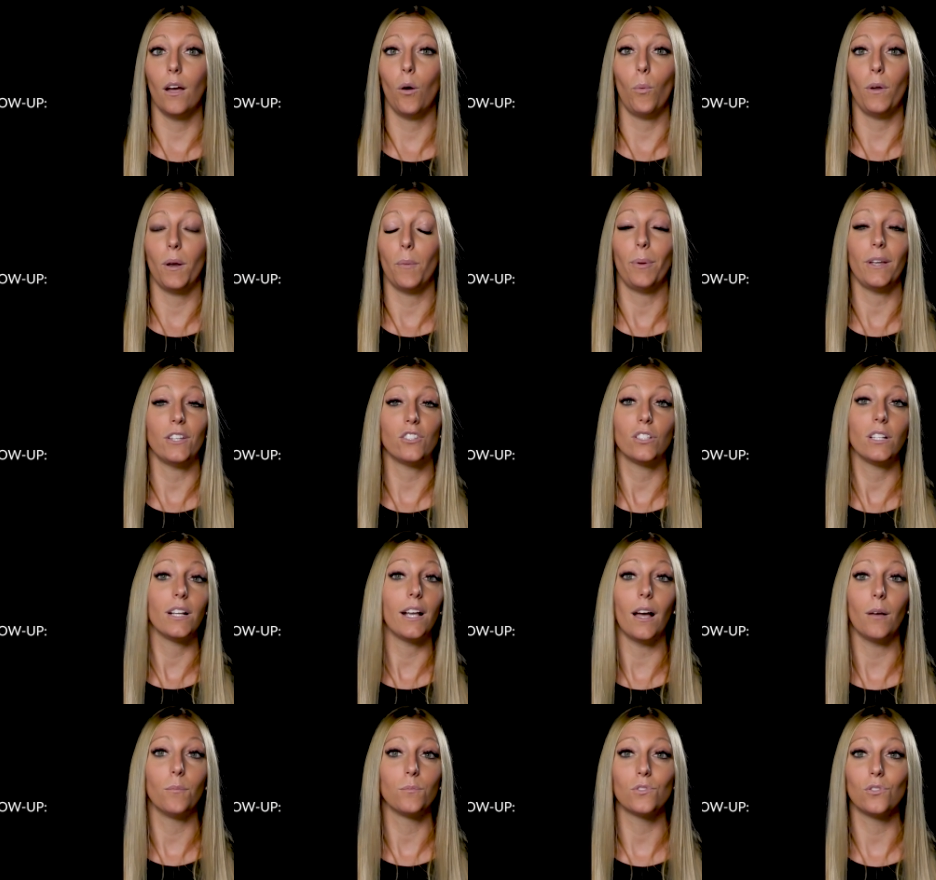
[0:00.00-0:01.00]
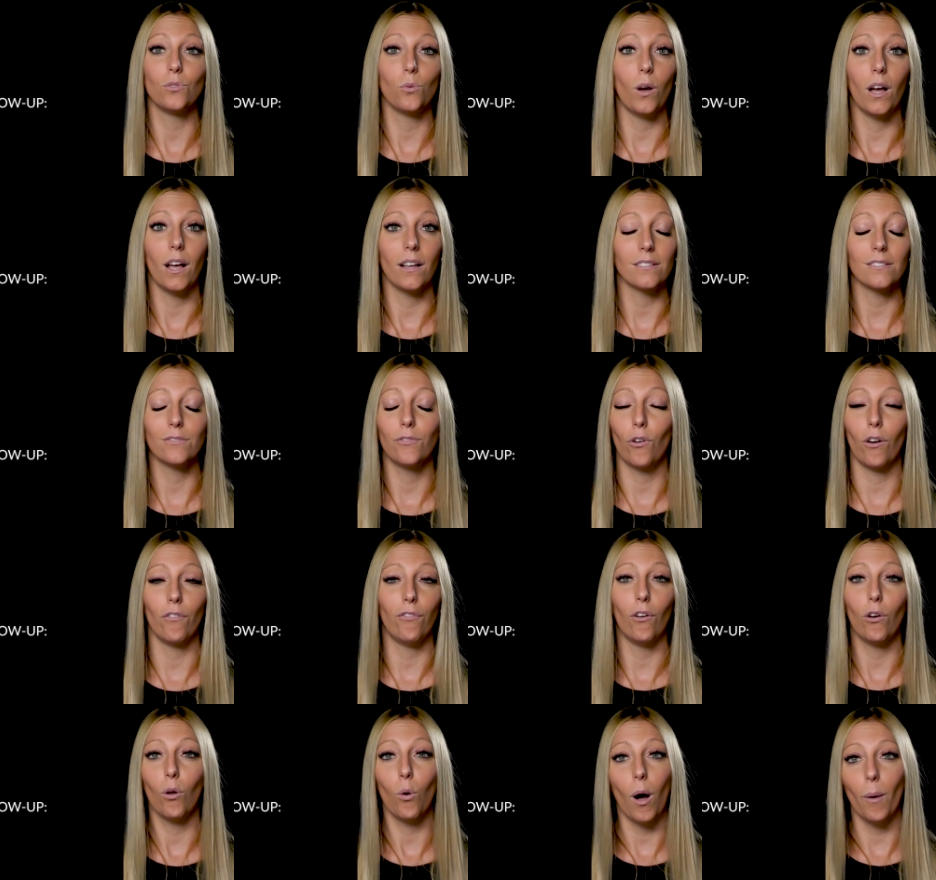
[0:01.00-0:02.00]
when a patient comes to us for a
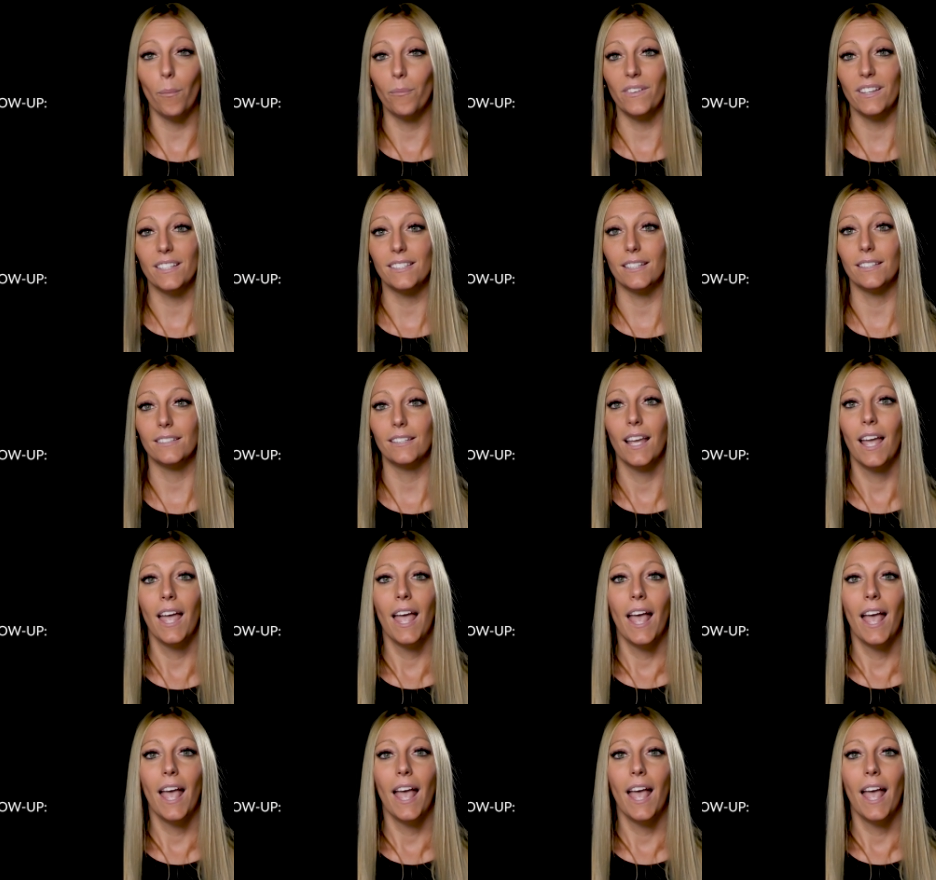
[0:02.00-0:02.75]
follow-up visit,